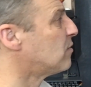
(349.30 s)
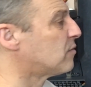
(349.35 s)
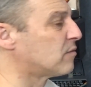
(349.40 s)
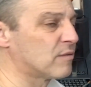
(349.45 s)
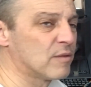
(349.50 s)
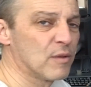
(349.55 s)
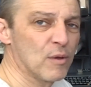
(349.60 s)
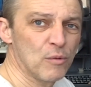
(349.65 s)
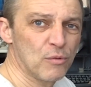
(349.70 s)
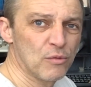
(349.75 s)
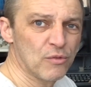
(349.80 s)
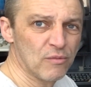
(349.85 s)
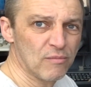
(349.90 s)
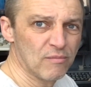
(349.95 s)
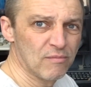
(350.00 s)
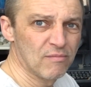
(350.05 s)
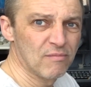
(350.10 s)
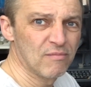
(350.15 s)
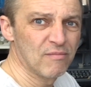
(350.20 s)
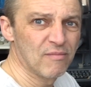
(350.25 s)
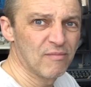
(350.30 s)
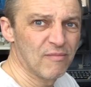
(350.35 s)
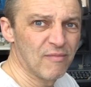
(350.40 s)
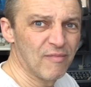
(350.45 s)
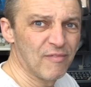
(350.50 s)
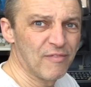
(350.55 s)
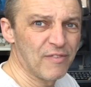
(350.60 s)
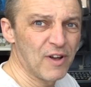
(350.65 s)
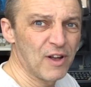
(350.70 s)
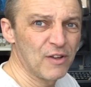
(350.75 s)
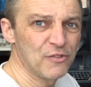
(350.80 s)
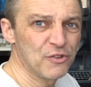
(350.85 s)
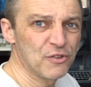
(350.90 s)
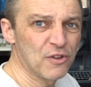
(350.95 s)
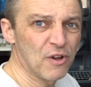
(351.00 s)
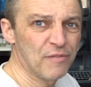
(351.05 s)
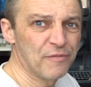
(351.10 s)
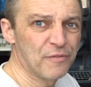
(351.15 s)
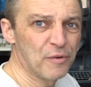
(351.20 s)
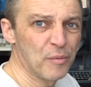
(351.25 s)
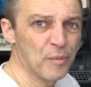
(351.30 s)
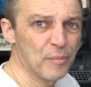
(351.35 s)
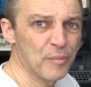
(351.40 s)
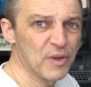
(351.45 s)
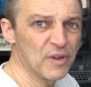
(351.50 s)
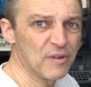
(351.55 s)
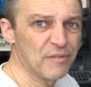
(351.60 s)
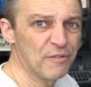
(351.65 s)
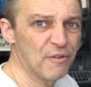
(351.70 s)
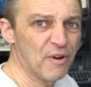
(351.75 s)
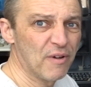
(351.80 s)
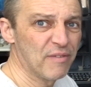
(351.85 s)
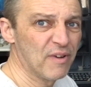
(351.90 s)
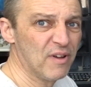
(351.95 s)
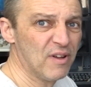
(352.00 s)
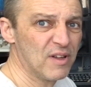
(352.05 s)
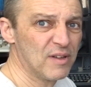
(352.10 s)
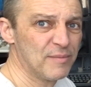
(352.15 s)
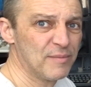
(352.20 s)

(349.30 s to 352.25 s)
So those files you got from Amiga Forever.